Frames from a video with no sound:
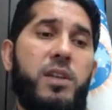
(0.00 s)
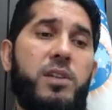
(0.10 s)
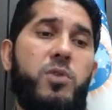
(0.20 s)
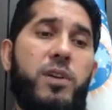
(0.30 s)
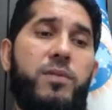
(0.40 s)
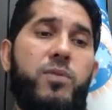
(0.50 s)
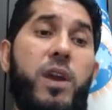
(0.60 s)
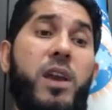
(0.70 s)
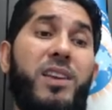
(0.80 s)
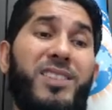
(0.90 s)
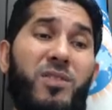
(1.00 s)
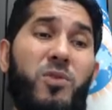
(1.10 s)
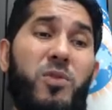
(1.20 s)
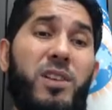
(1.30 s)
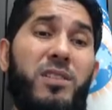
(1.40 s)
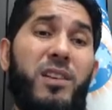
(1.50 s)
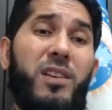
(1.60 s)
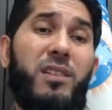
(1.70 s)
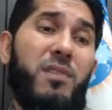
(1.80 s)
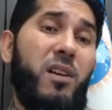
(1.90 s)
So therefore A is incorrect.
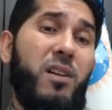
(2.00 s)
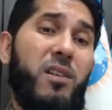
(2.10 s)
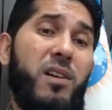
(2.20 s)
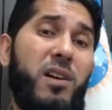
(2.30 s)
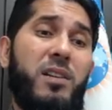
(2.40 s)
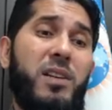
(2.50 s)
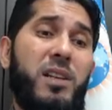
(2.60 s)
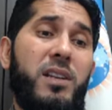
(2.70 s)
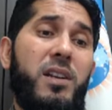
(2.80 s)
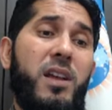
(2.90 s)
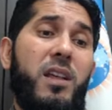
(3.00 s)
They are already done it.